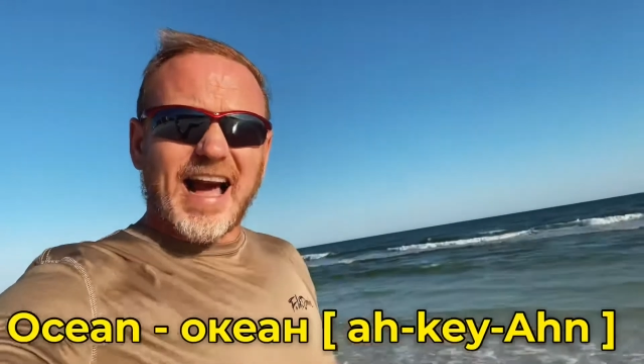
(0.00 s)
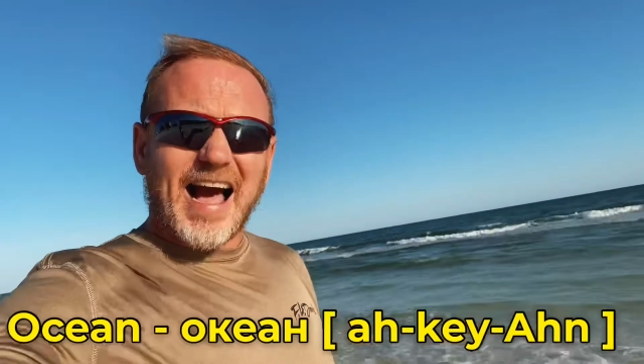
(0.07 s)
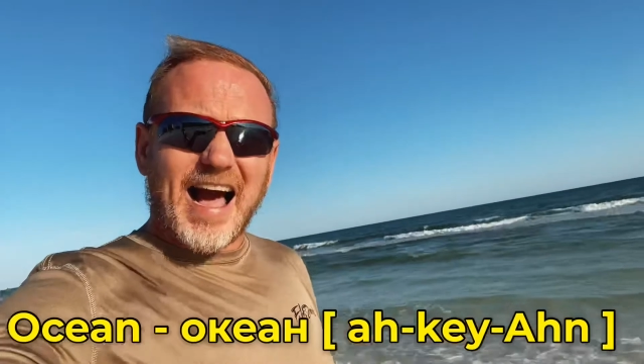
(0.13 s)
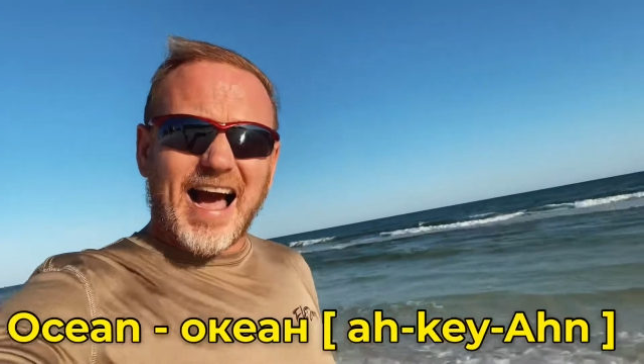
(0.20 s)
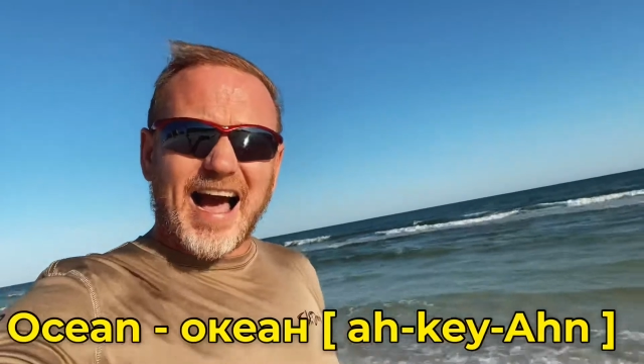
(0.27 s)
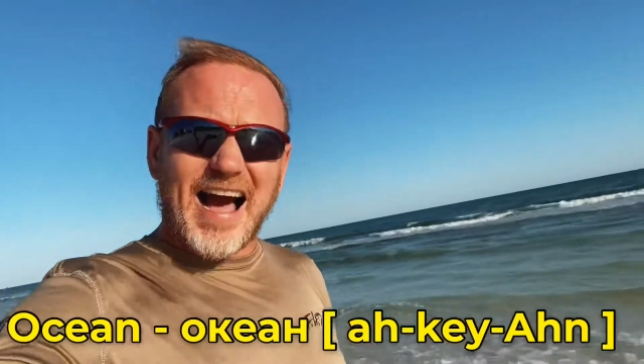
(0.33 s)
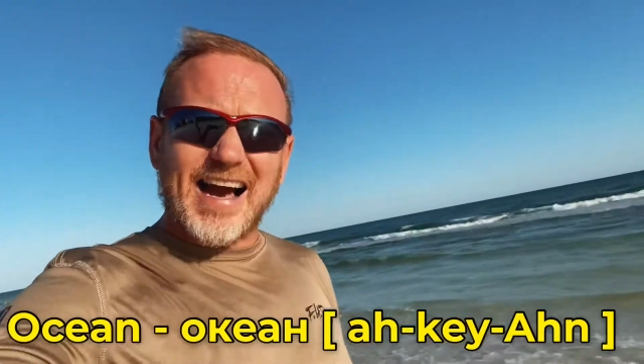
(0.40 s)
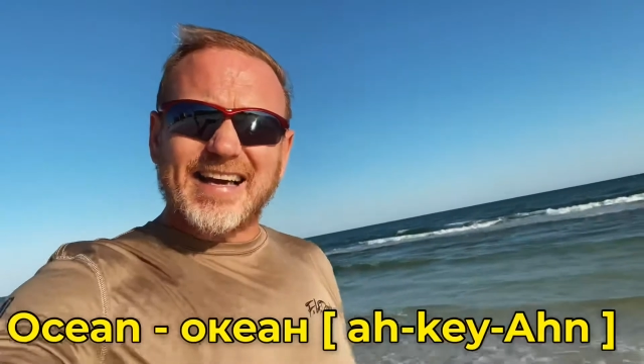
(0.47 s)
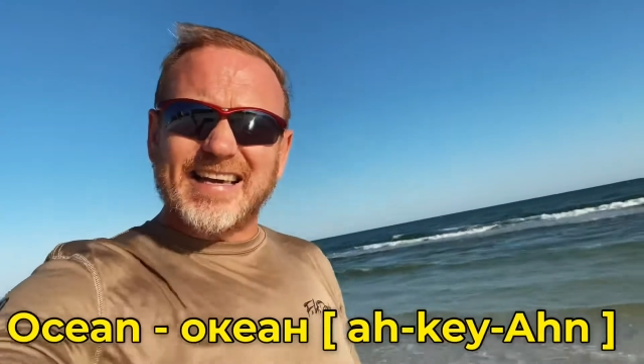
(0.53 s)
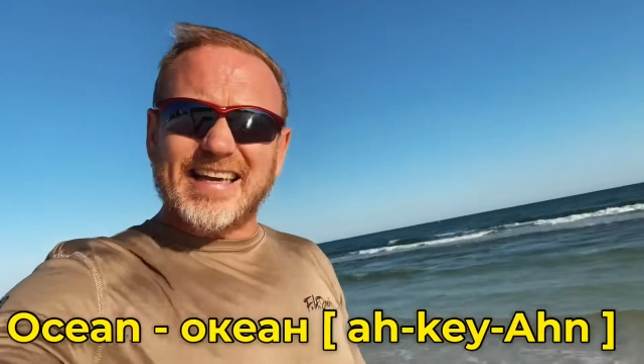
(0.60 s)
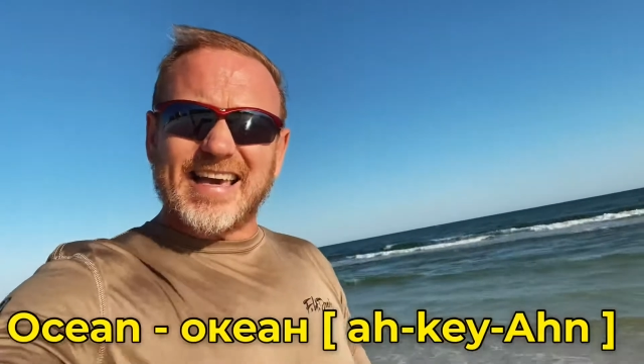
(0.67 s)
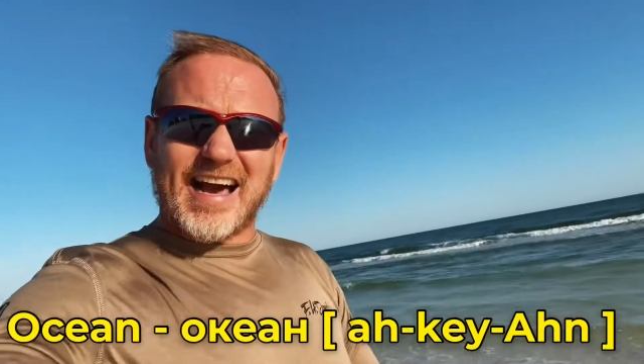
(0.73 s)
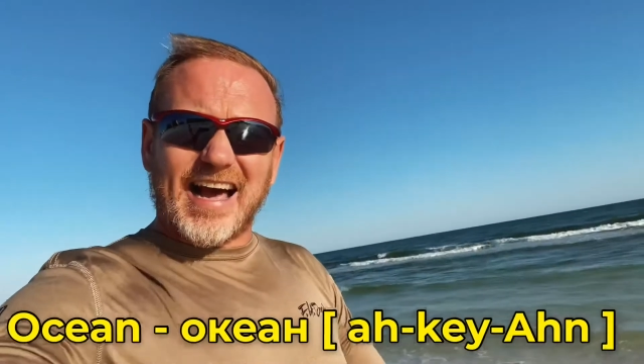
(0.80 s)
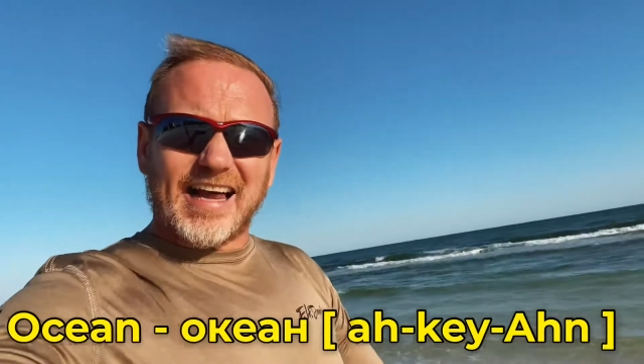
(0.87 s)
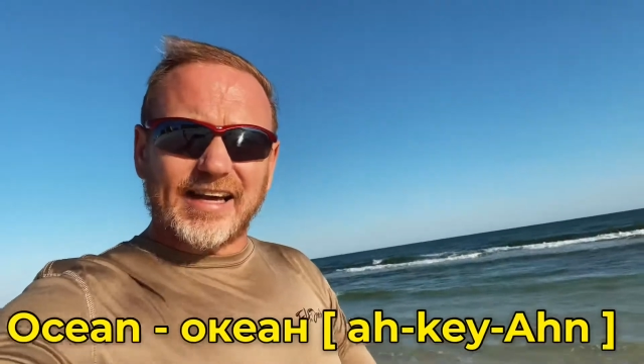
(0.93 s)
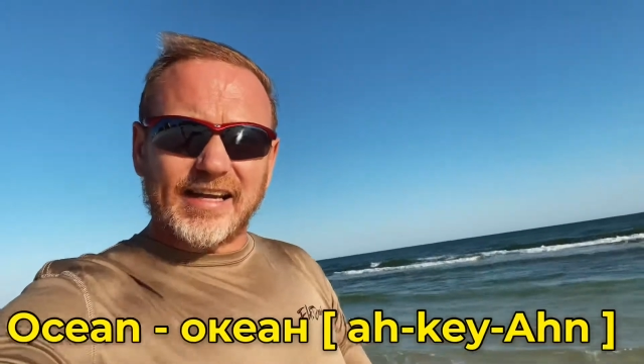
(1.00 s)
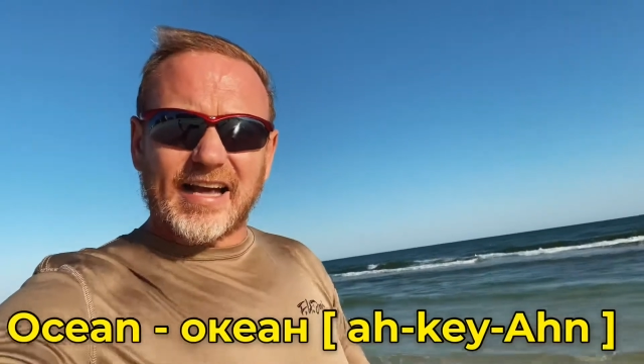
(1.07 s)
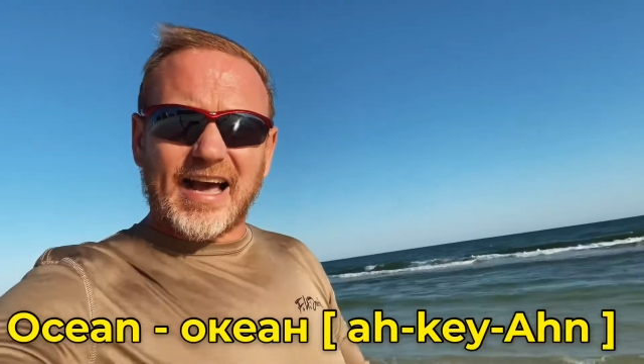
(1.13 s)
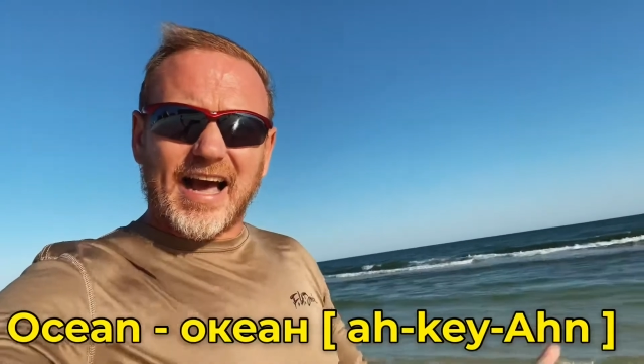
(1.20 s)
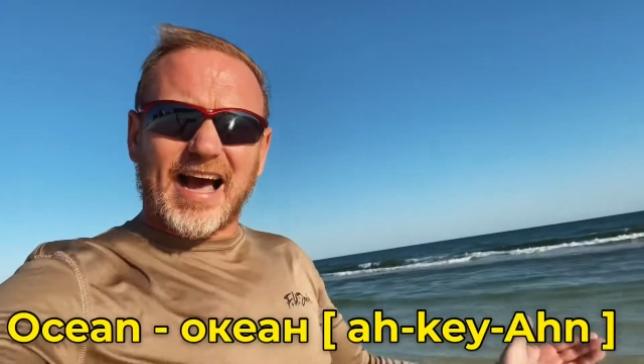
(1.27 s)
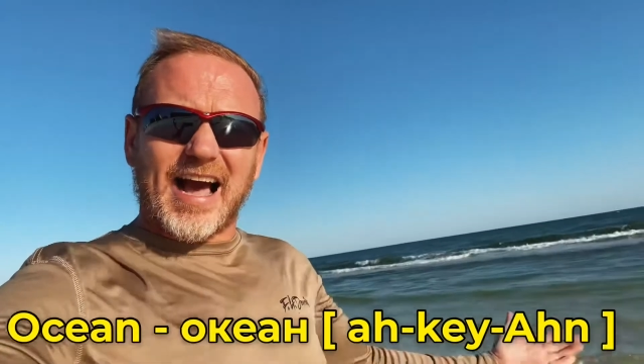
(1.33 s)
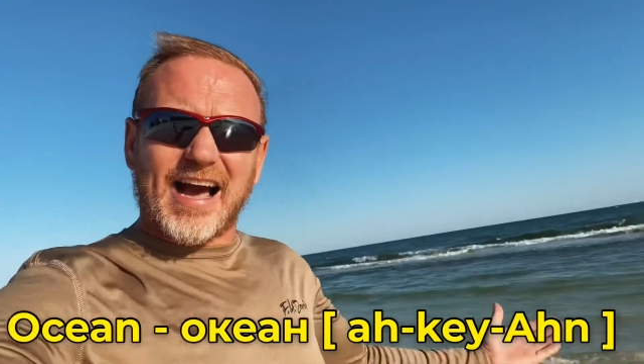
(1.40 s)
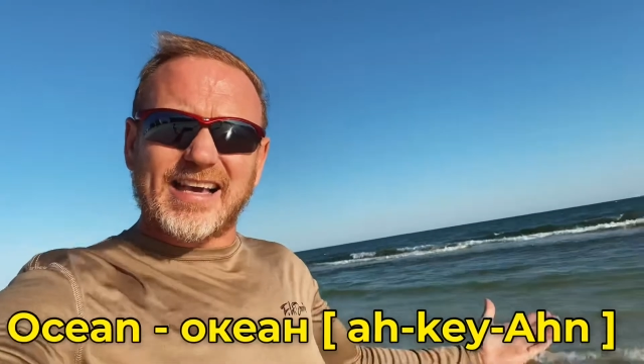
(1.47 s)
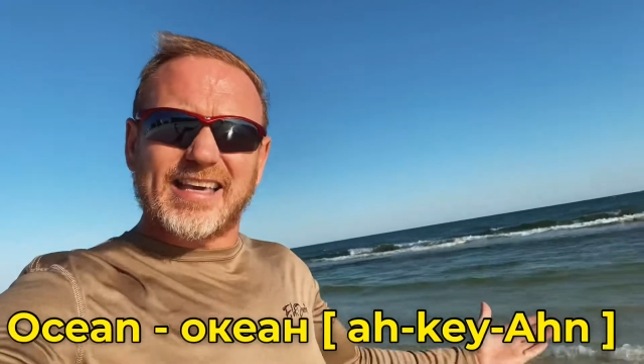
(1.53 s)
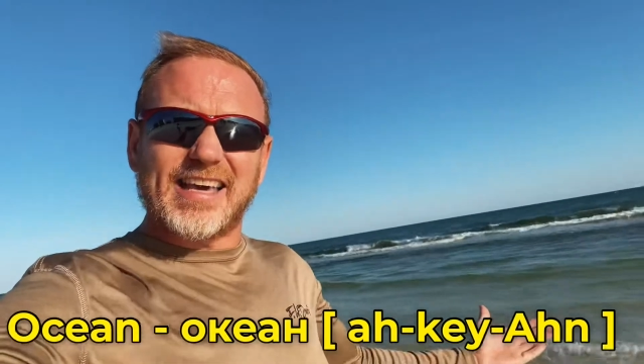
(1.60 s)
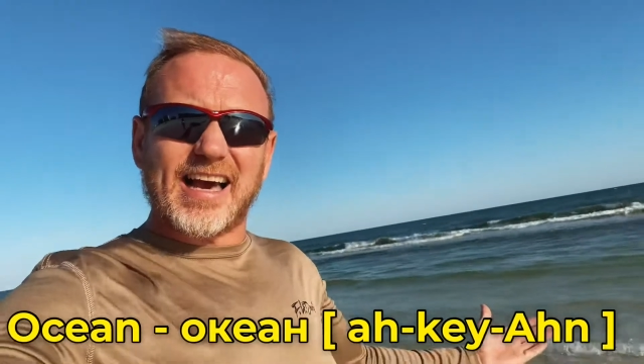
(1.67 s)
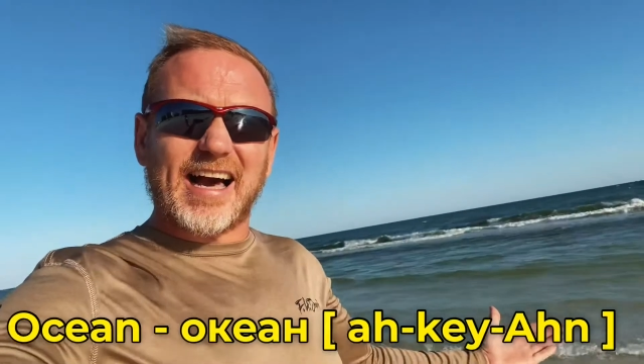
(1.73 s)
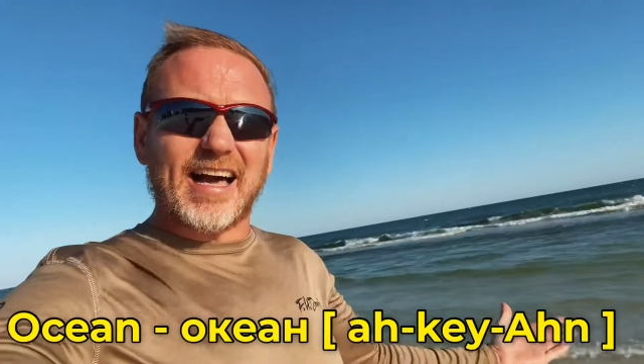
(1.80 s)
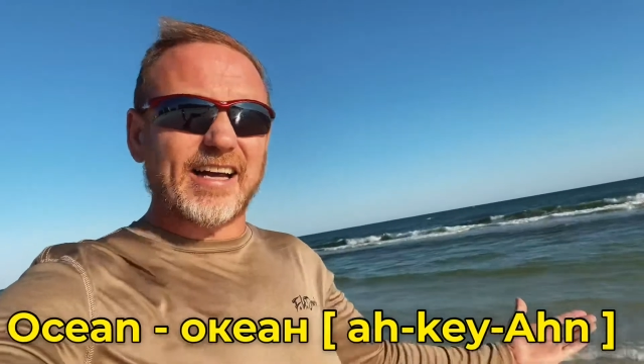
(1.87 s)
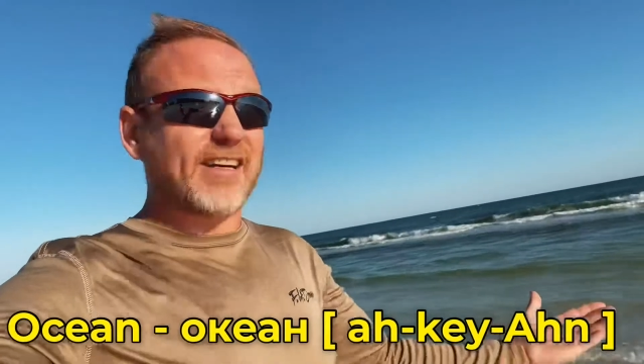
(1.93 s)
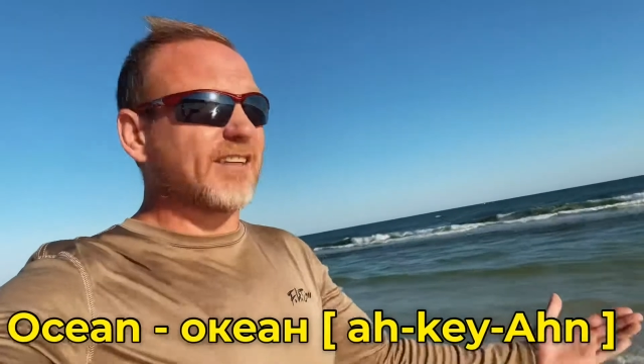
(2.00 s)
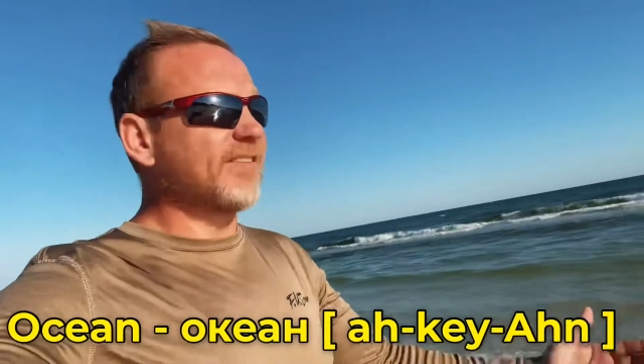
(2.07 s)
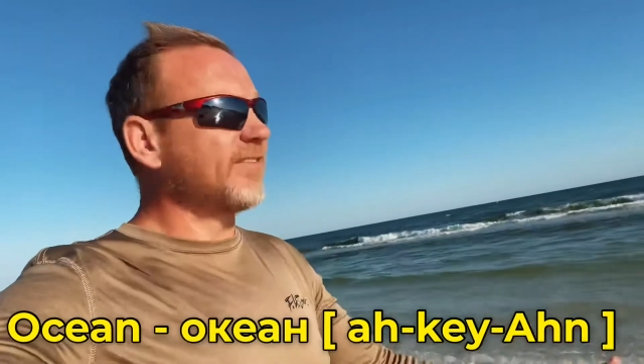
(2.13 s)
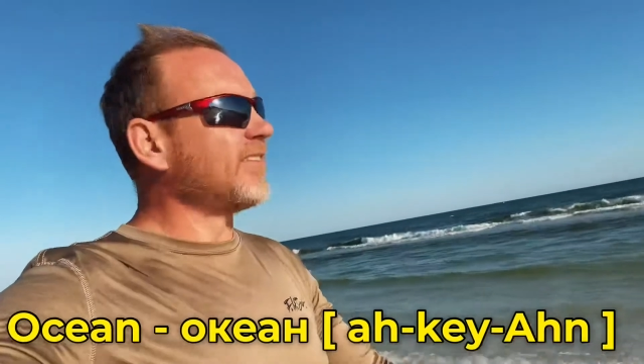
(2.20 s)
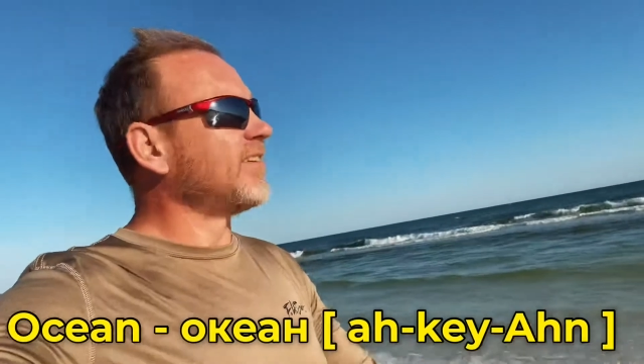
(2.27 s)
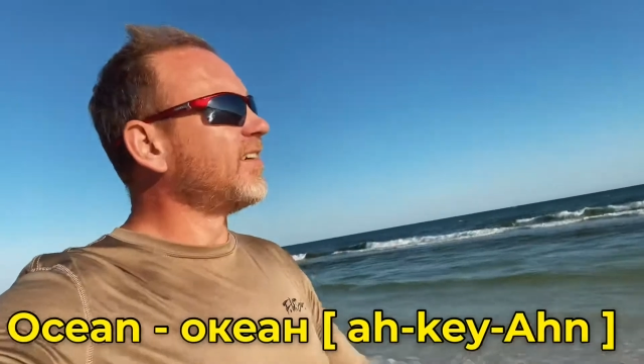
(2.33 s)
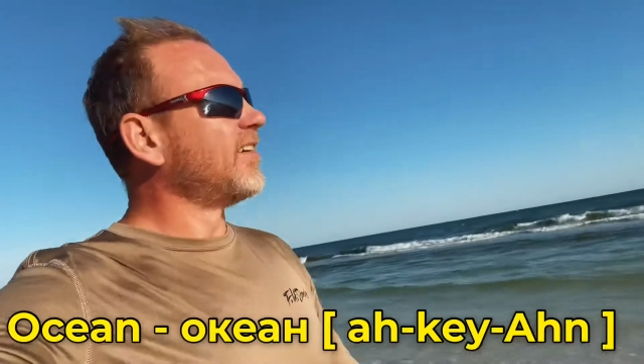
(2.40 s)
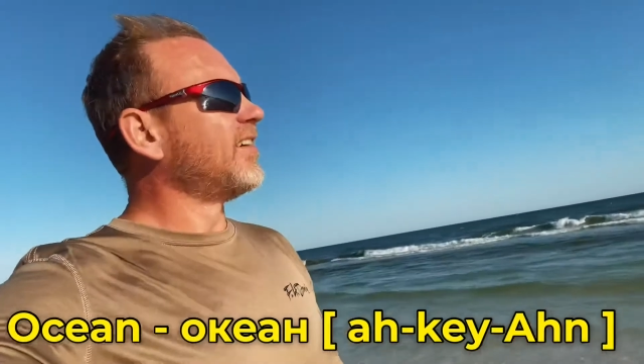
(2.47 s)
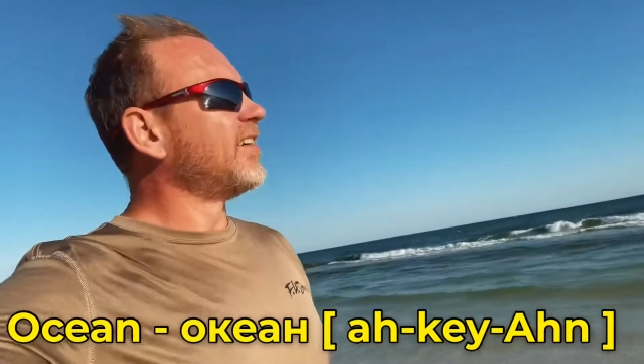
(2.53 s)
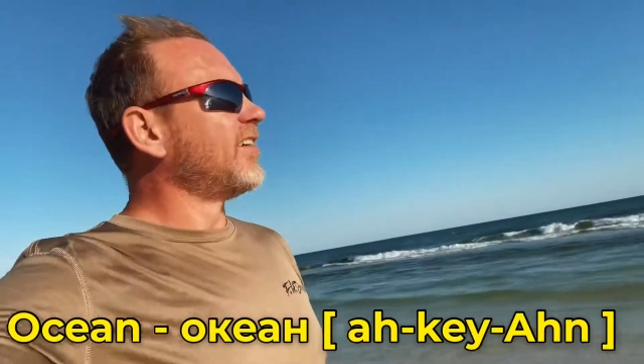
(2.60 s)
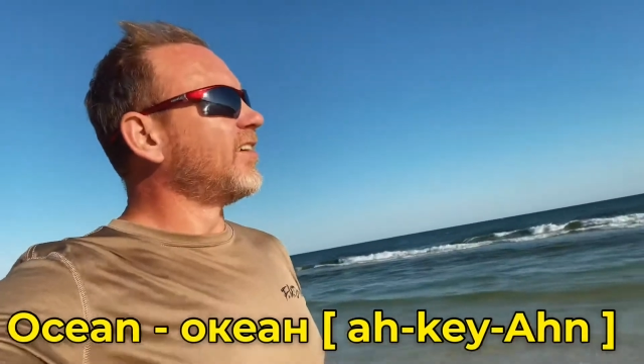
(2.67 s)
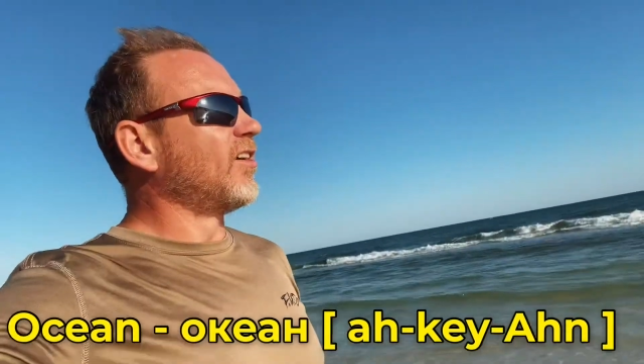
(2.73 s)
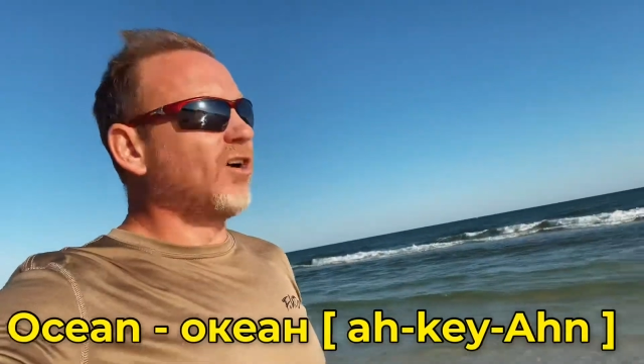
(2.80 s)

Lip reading: Akia. Akia.